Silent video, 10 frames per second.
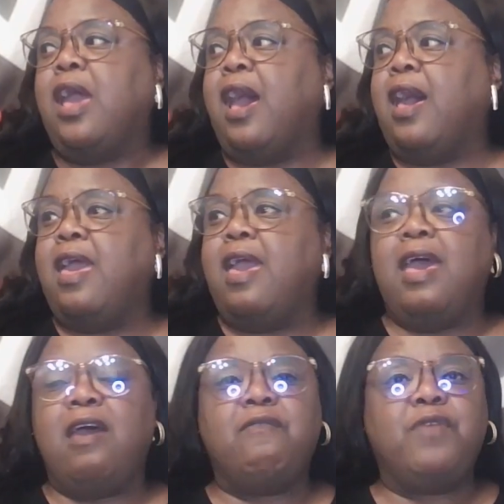I
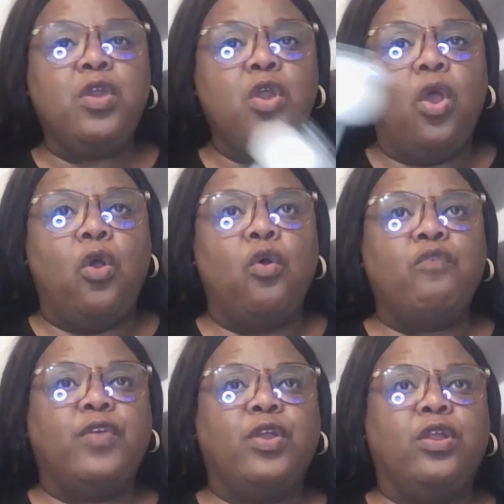have
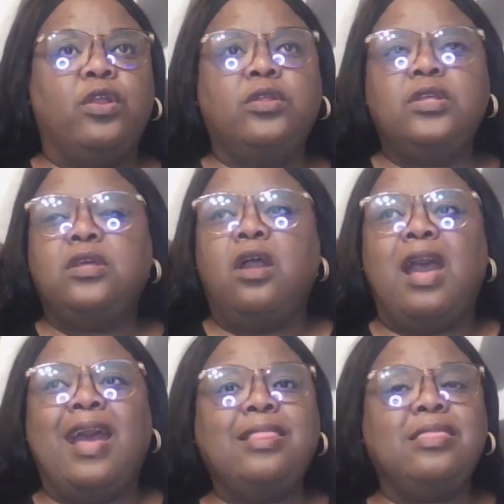over,
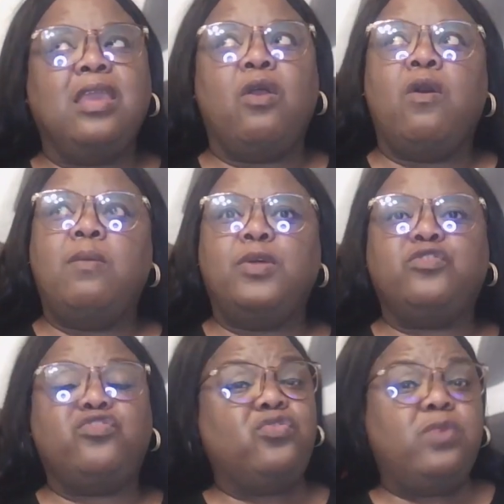I think,
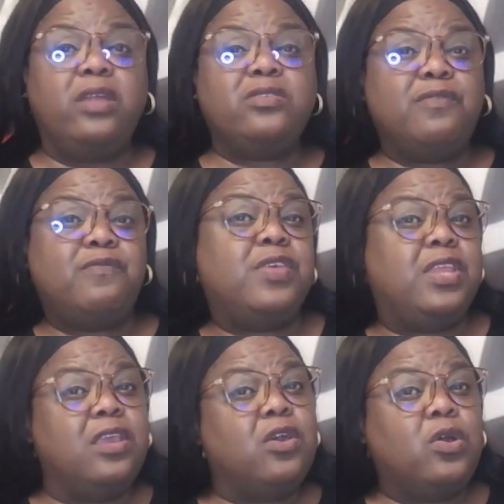almost 200
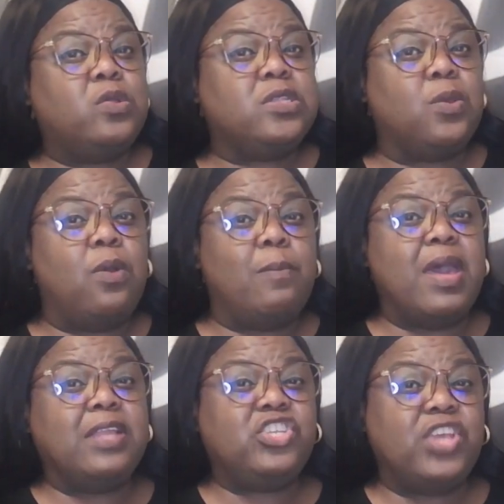videos on
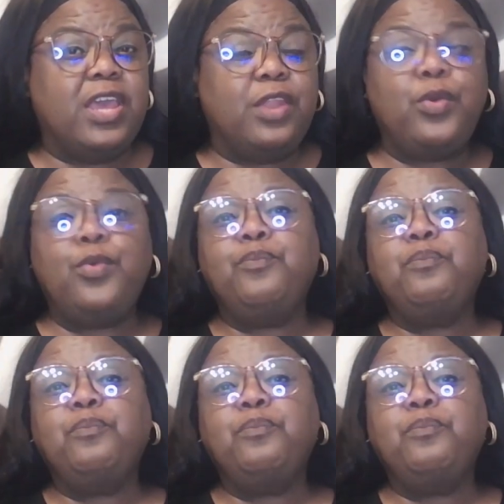my channel,